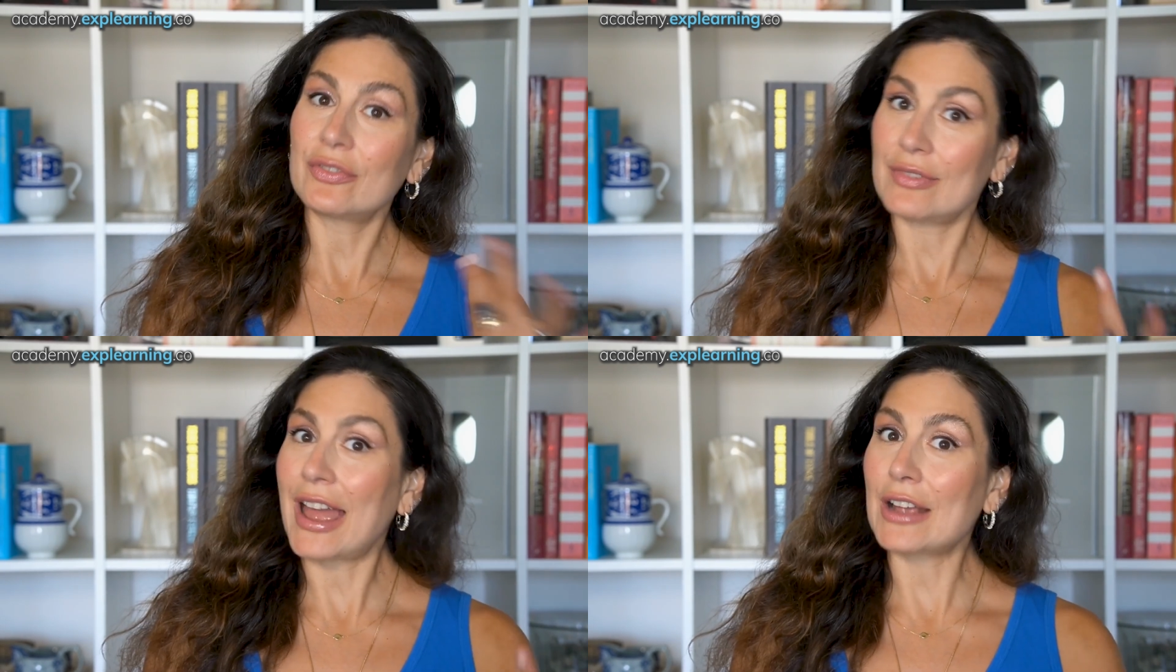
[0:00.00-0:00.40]

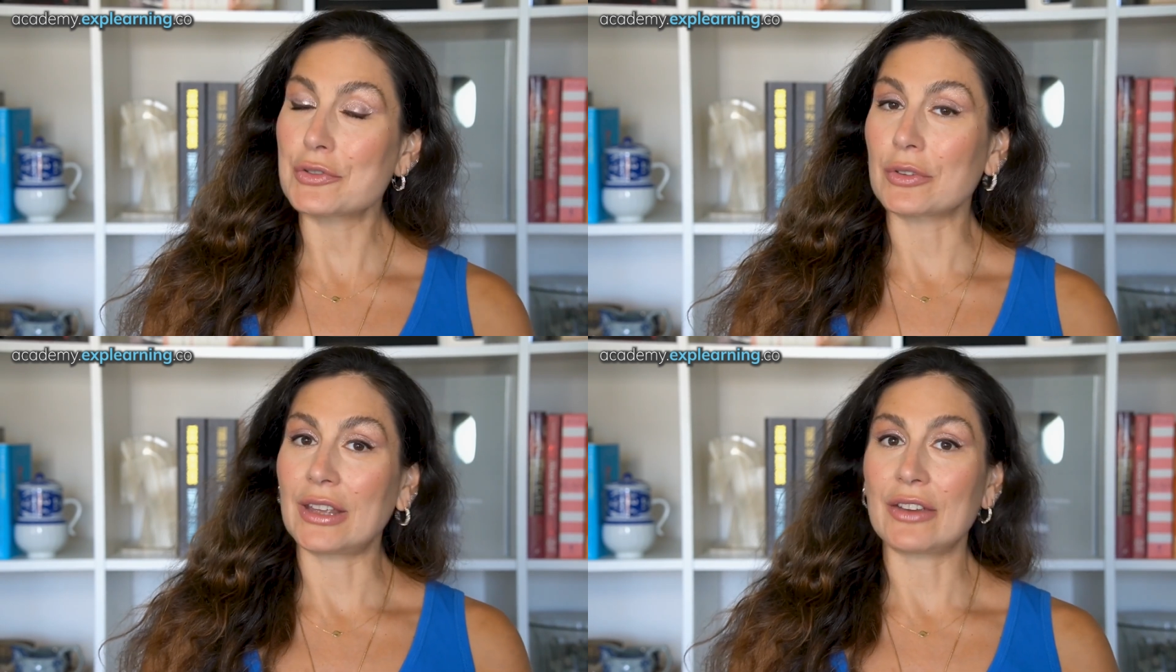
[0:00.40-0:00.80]

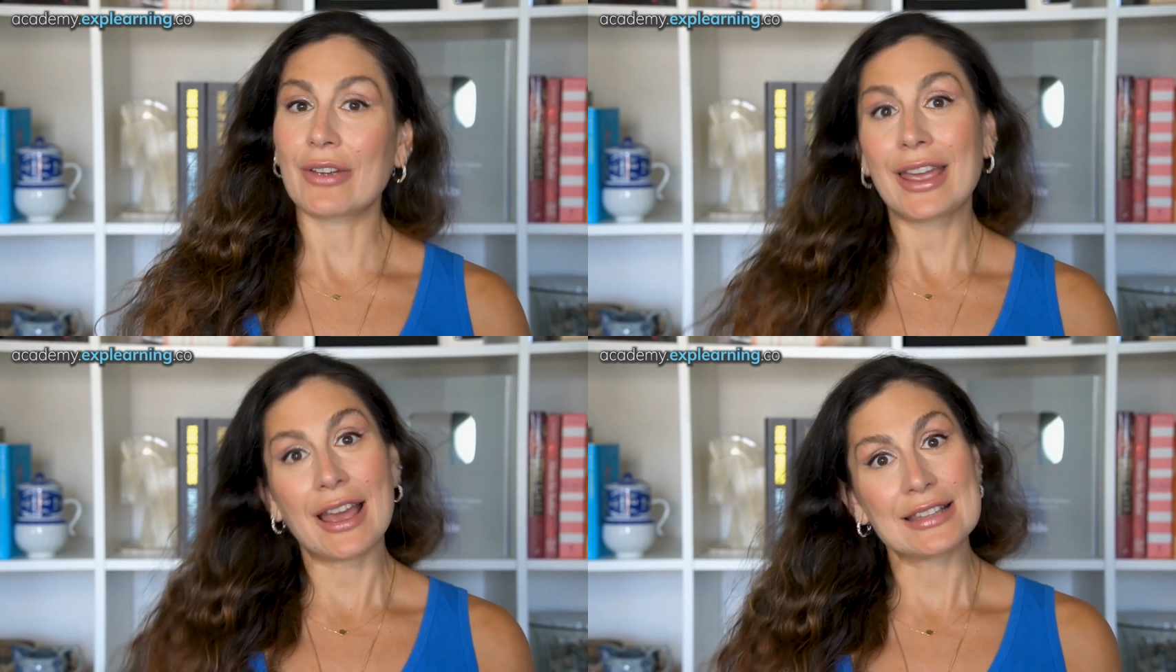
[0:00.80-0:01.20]
naturally,
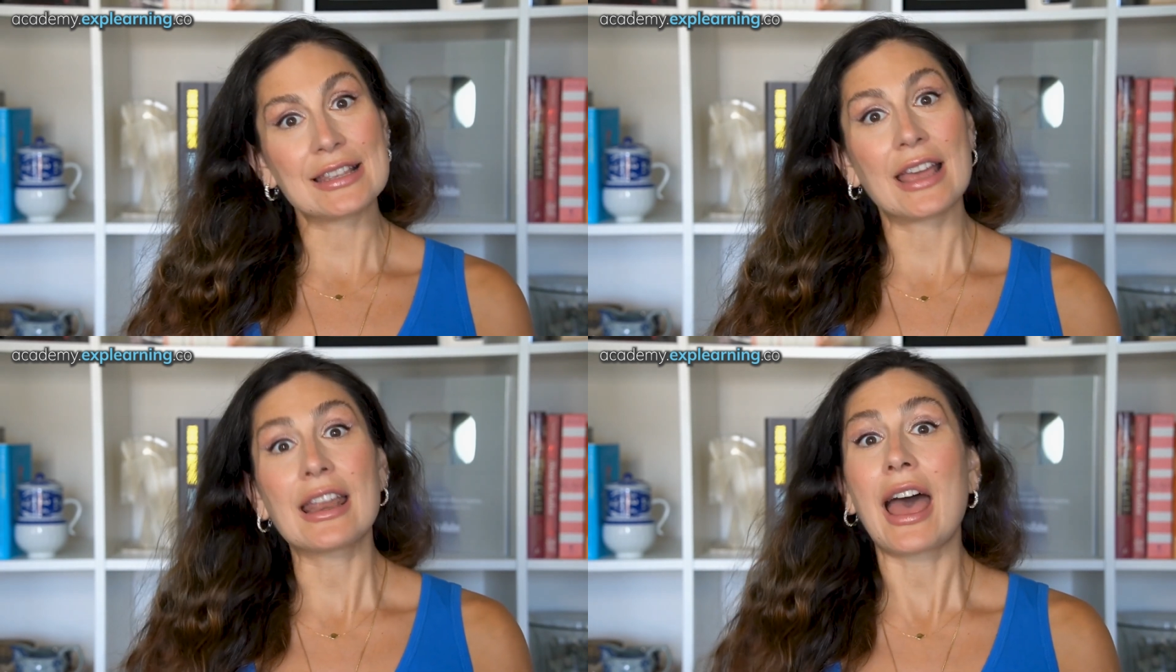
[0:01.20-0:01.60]
right? I
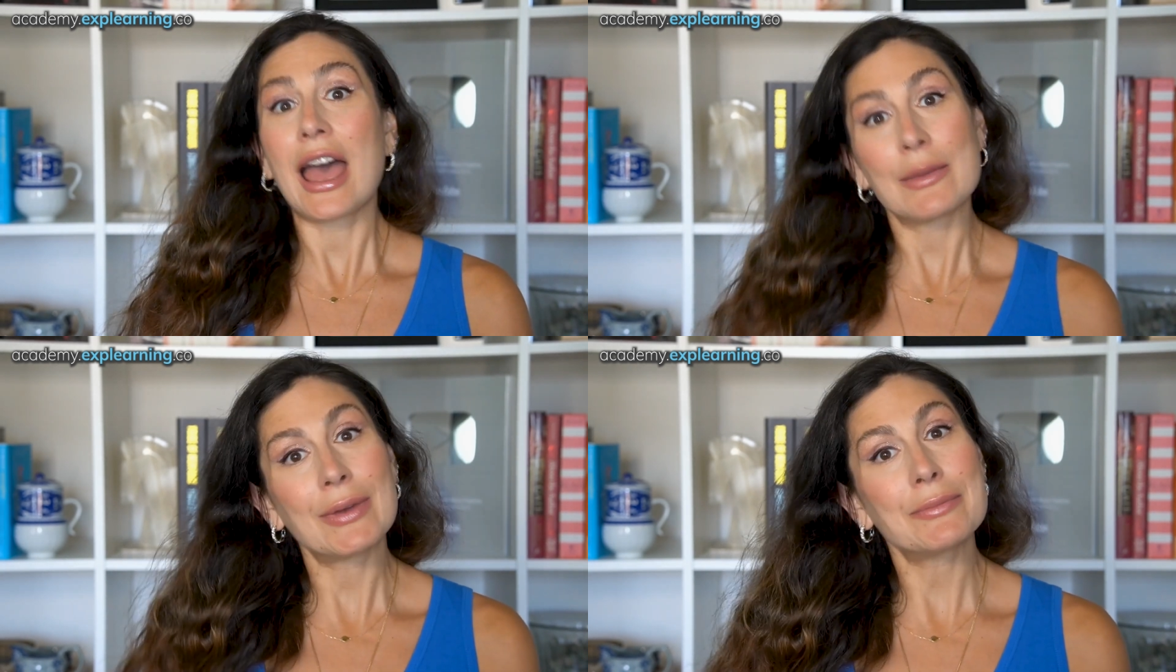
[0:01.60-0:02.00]
said,
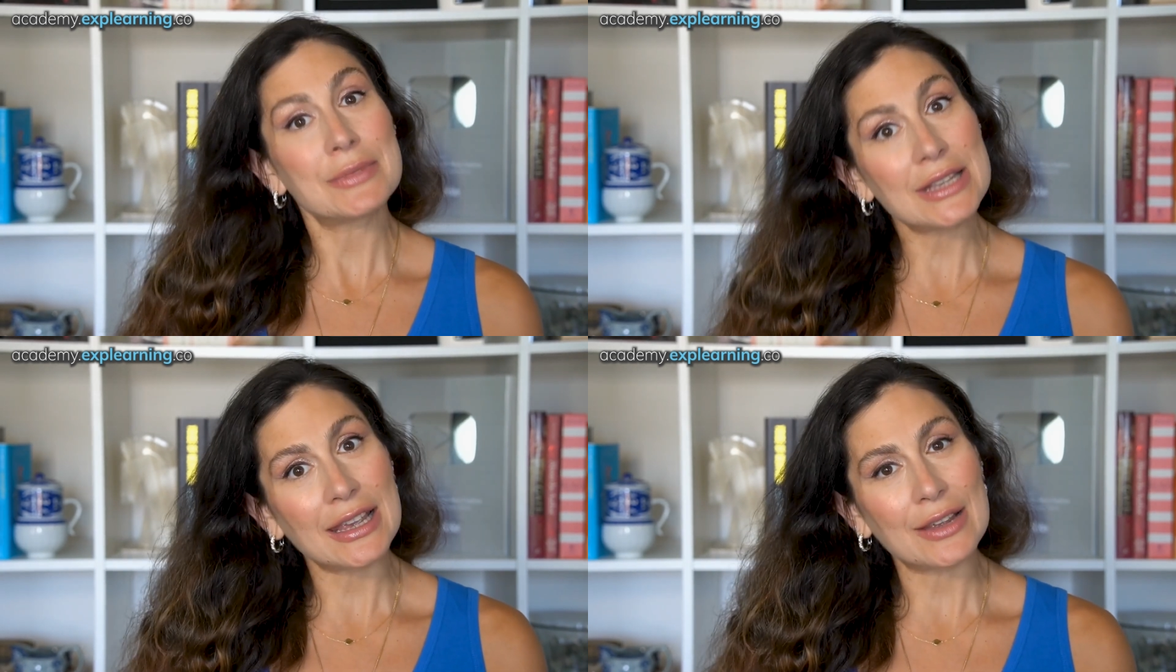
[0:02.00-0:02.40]
I'm
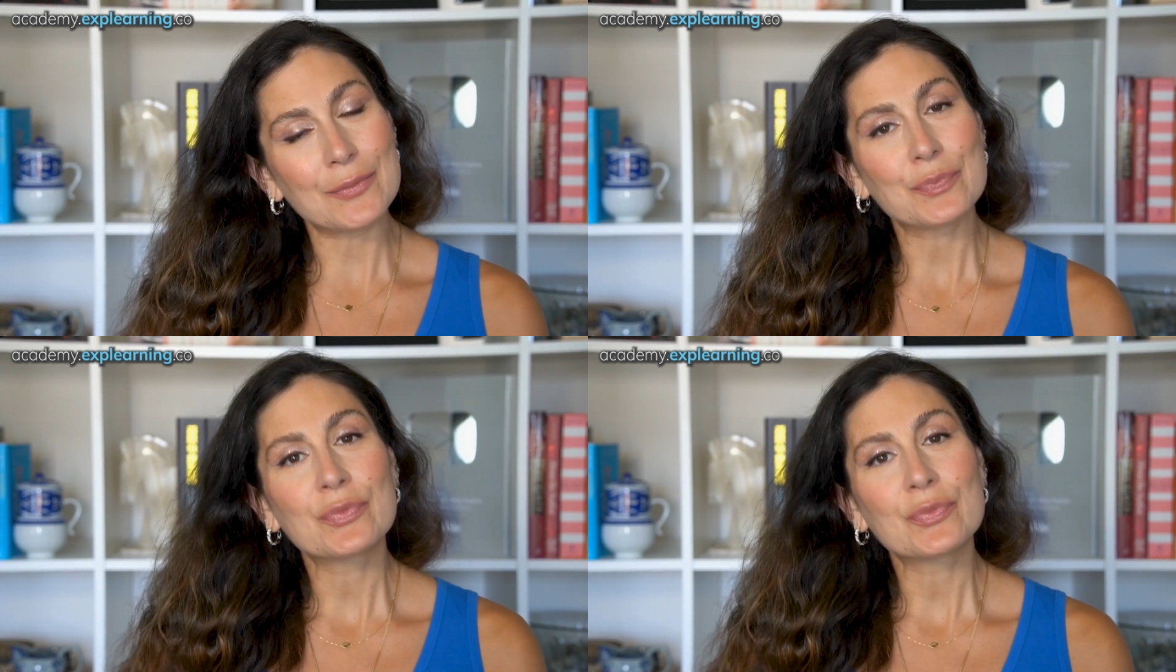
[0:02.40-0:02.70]
MD.